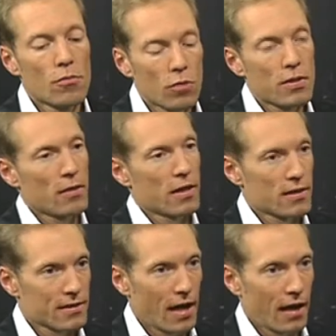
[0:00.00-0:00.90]
put people in
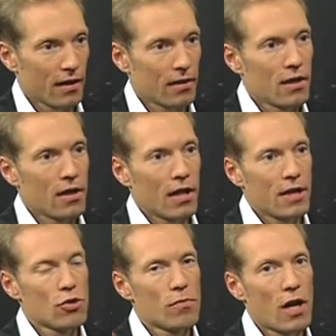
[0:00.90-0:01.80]
a scanner
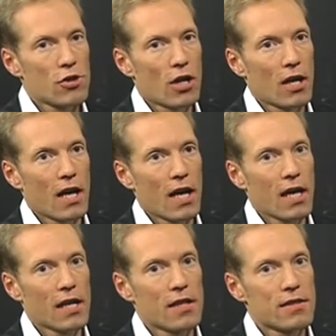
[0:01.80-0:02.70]
and you measure
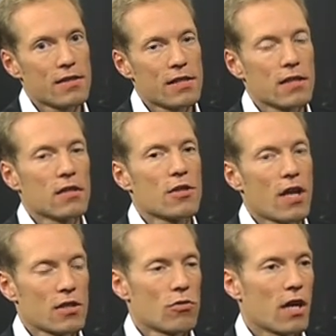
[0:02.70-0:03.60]
a signal
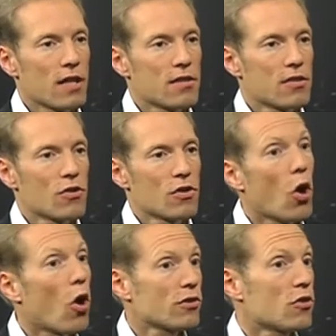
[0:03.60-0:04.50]
that is related to the
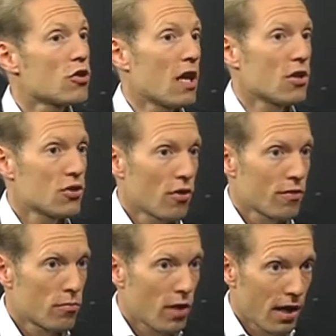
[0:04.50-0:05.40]
oxygenation of
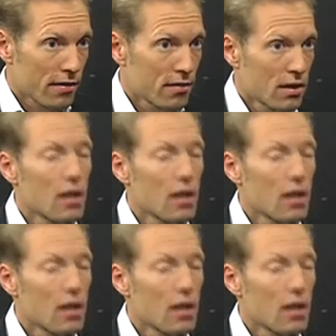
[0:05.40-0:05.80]
the blood,